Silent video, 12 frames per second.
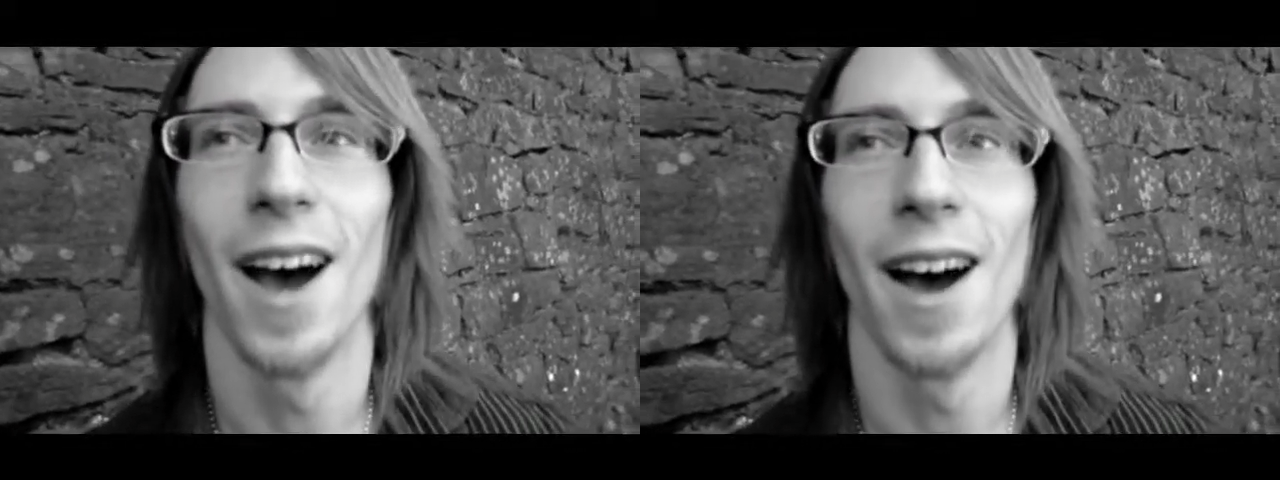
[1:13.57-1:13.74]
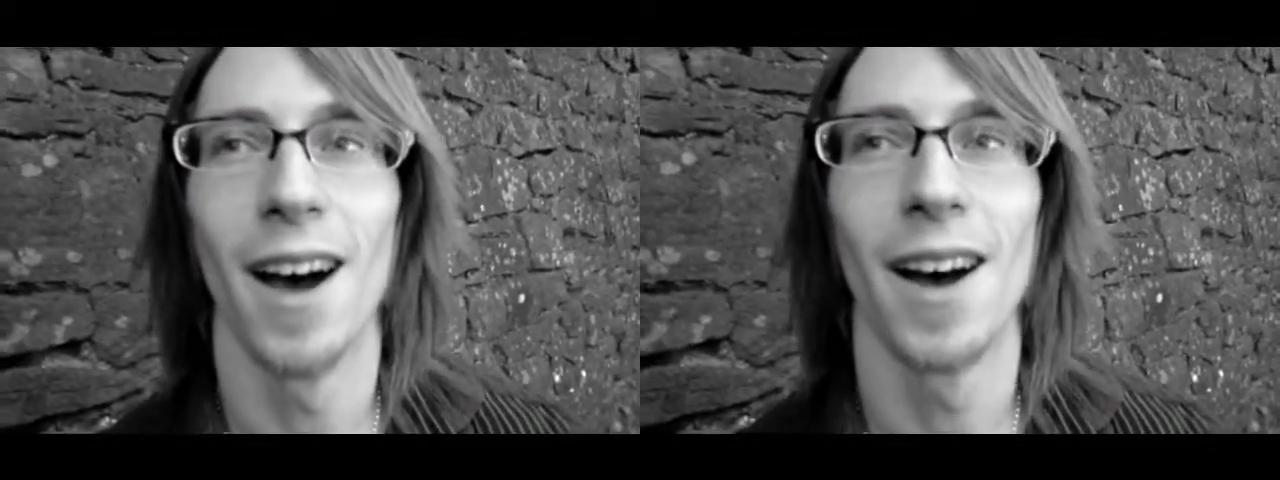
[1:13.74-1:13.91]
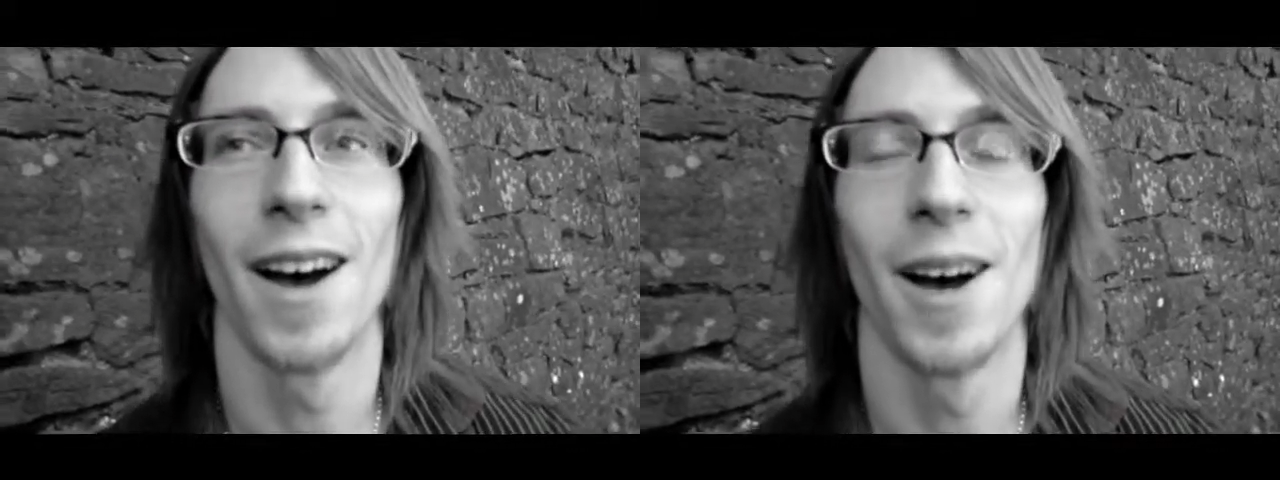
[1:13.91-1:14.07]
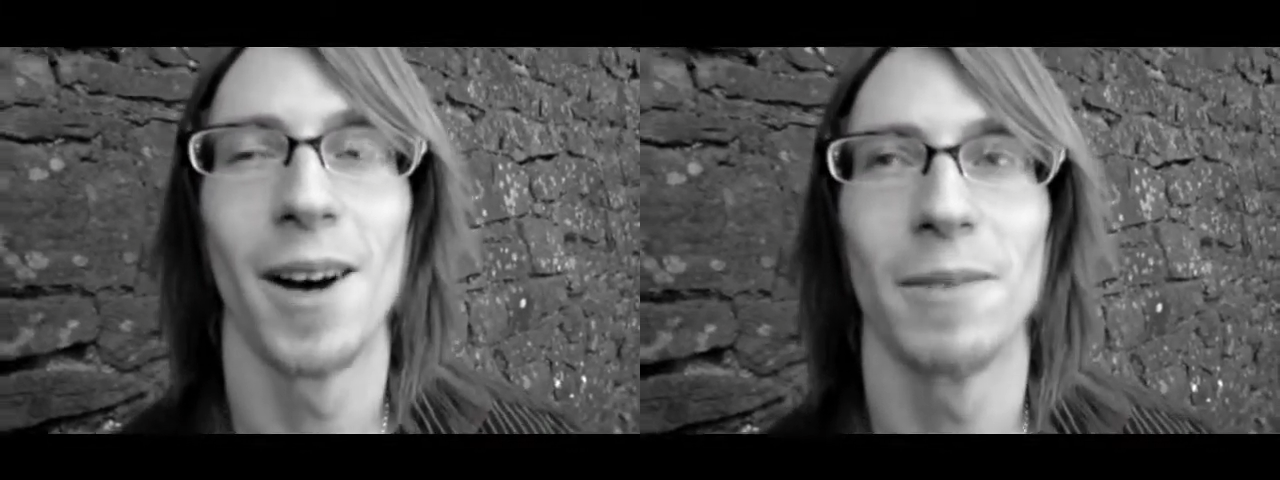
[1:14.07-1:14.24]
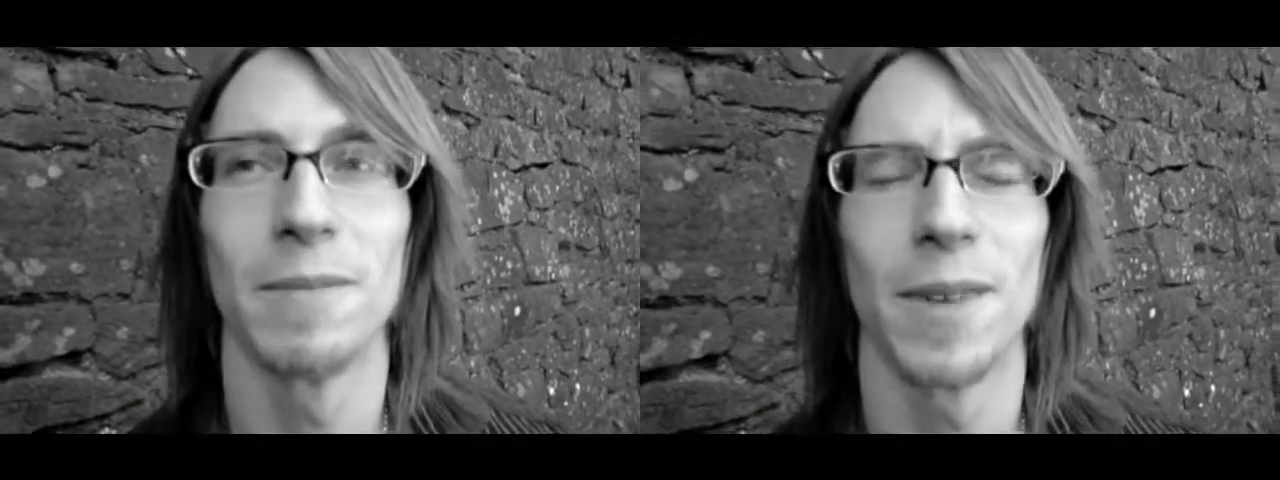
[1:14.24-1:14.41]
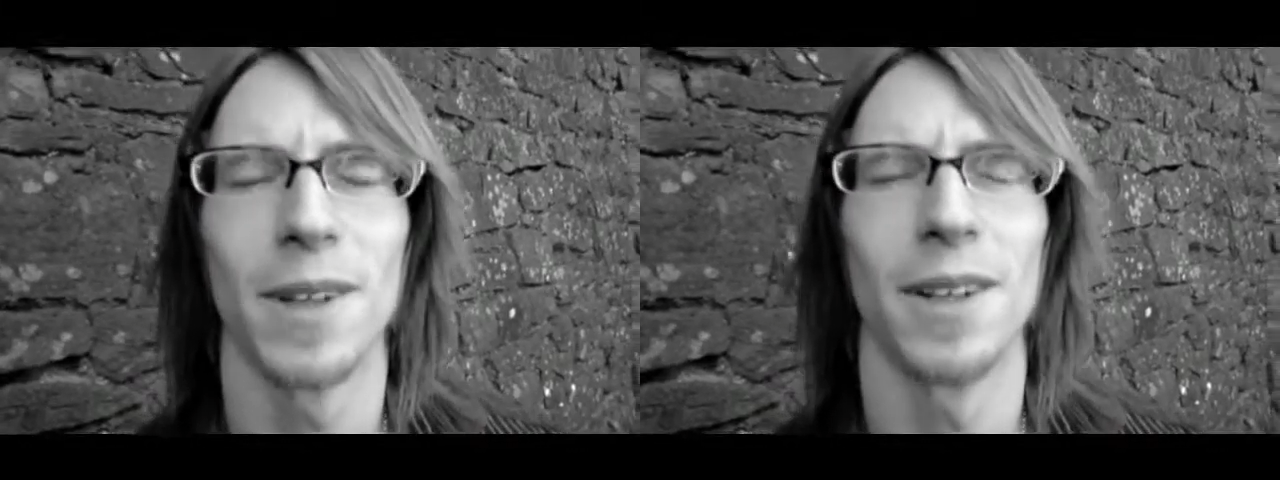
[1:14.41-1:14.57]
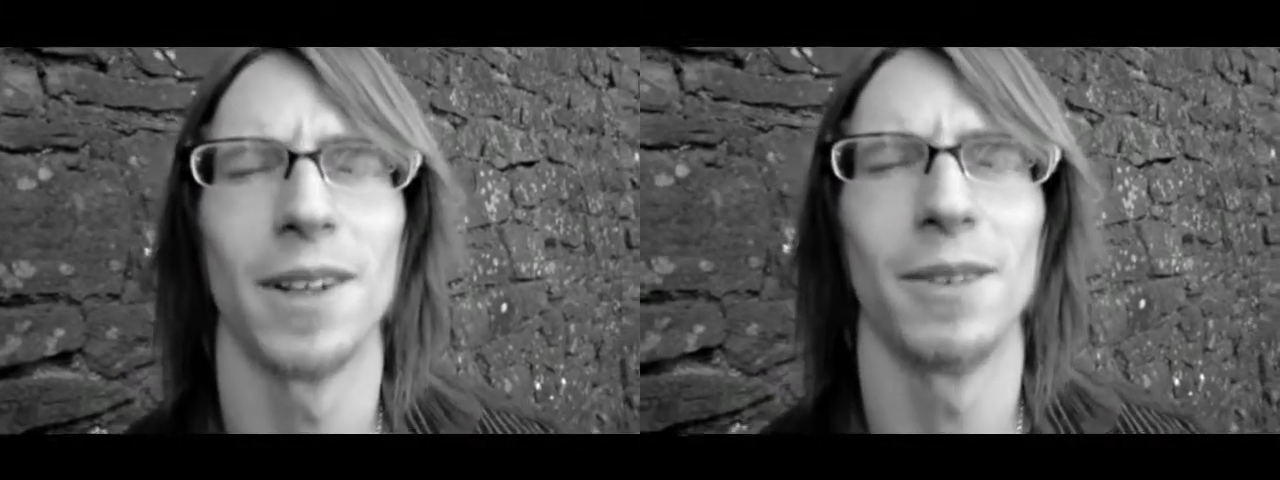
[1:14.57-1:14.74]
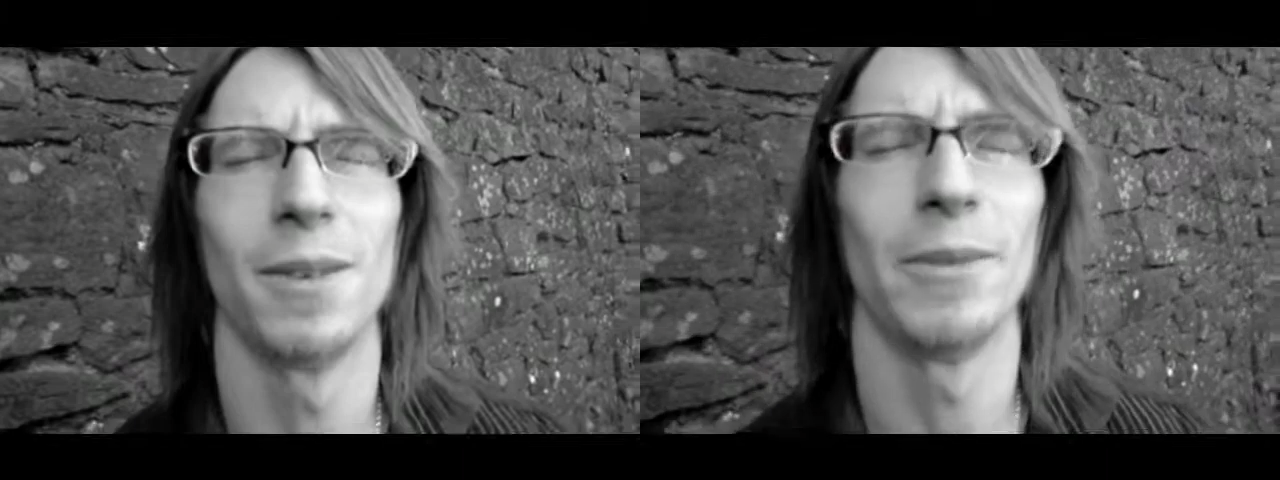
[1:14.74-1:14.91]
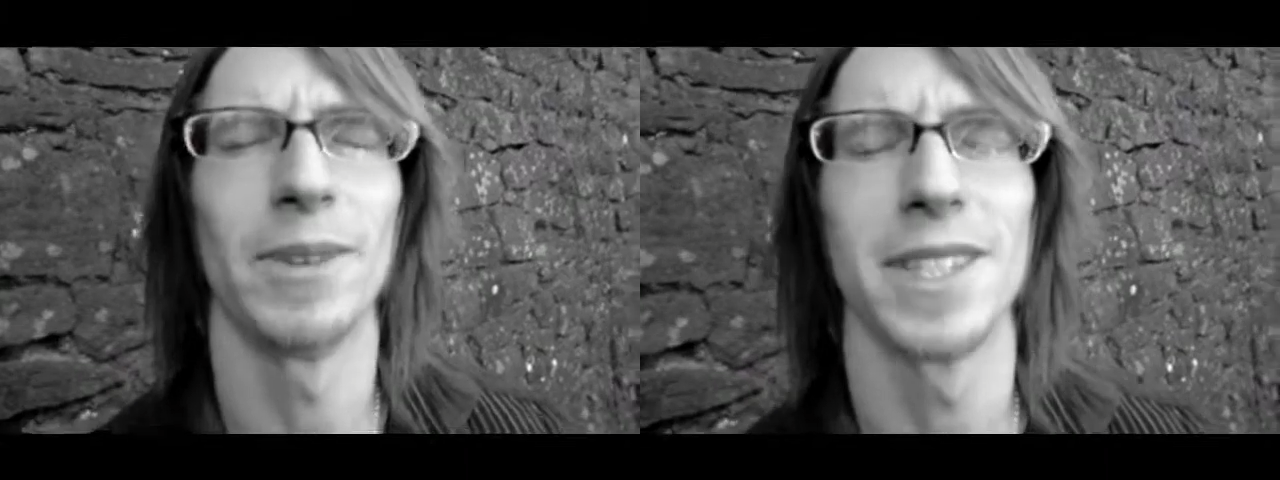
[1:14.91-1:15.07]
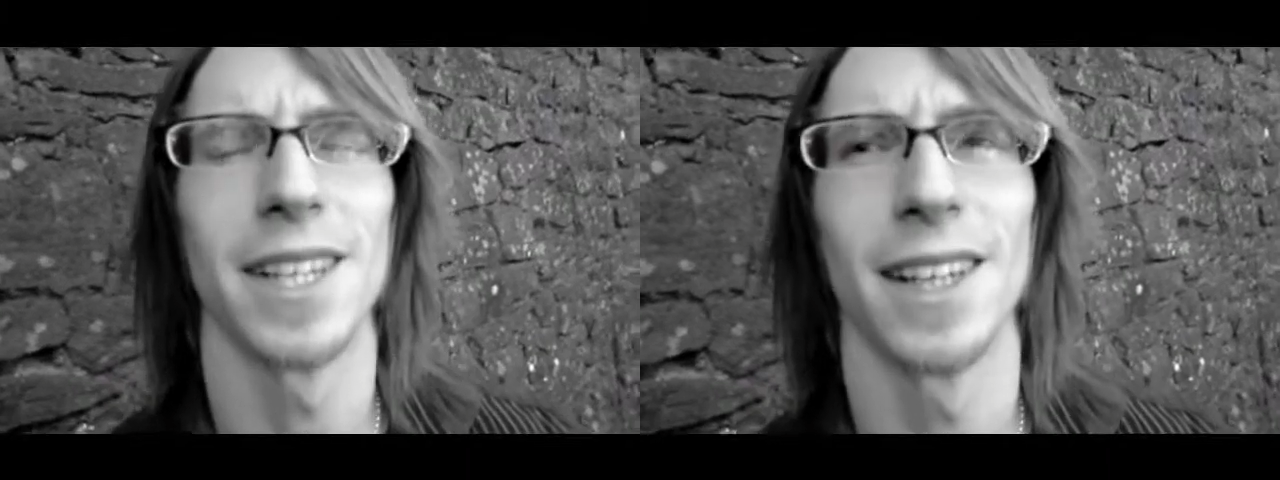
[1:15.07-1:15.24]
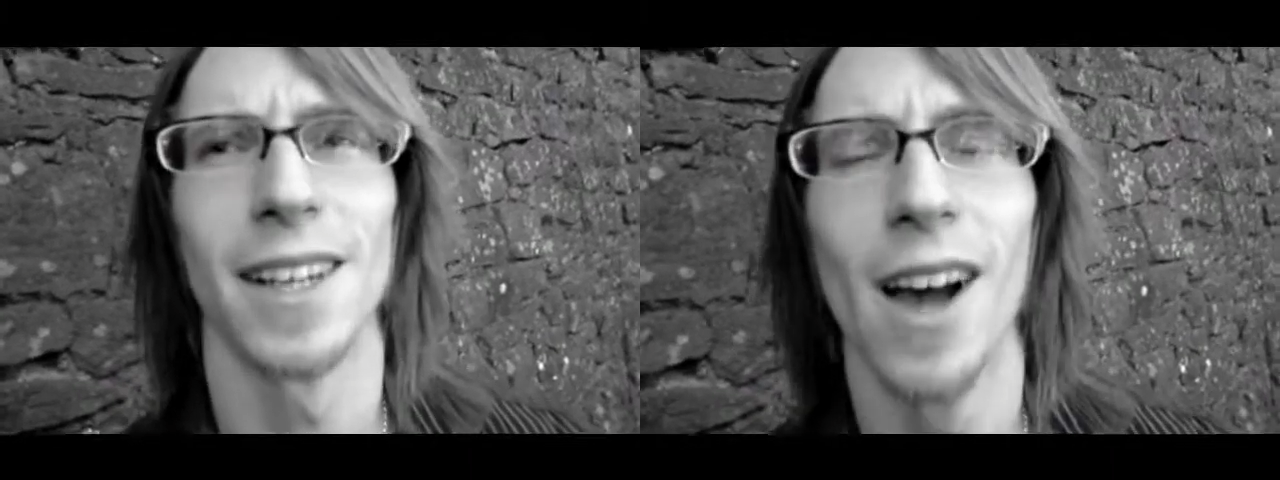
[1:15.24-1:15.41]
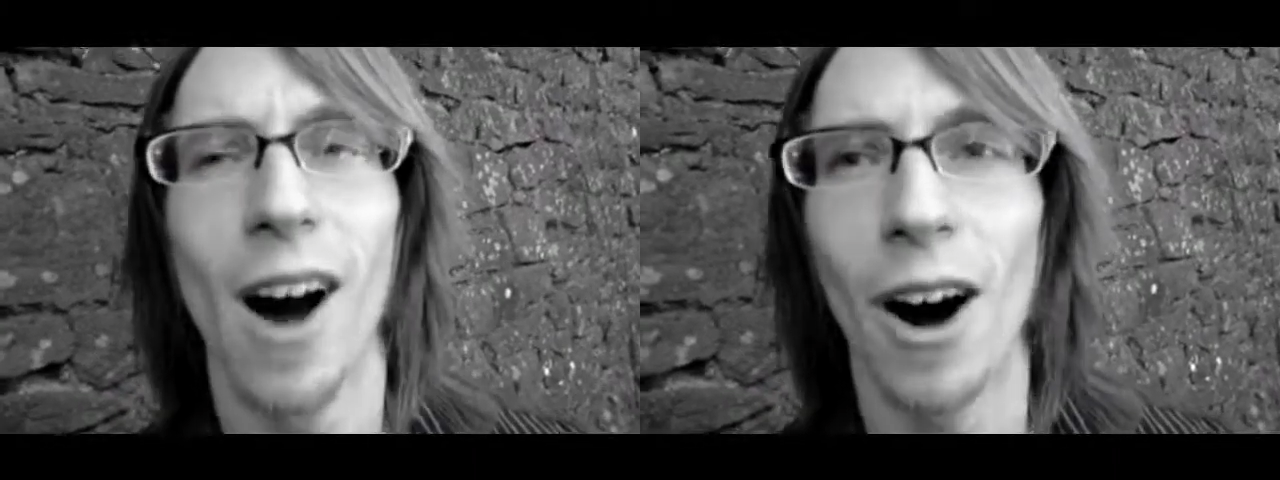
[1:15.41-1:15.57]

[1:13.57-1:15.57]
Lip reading: what was it?